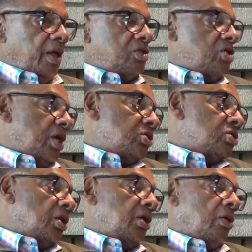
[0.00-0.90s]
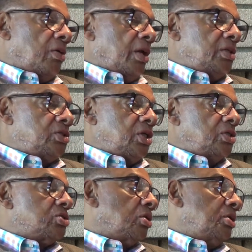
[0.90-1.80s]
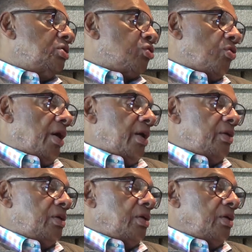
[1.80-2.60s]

intentionally or unintentionally trying